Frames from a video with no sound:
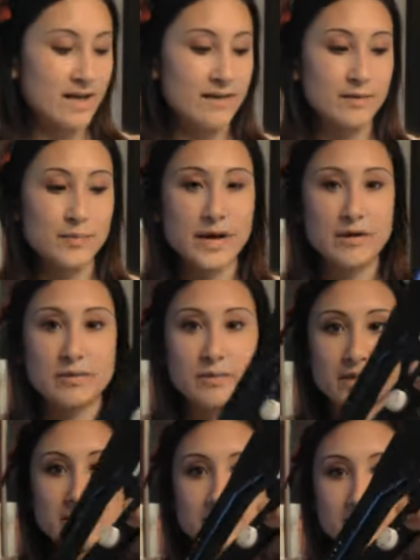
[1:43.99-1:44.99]
And the power
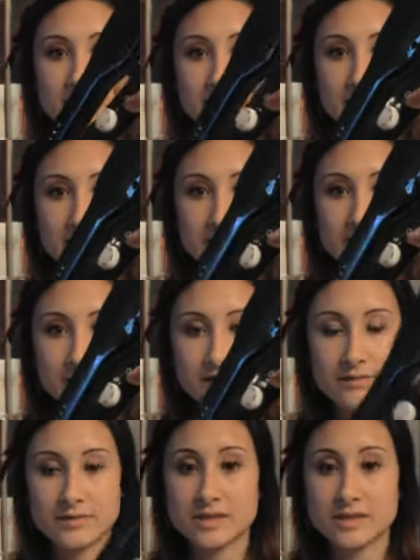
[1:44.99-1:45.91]
button is on the inside,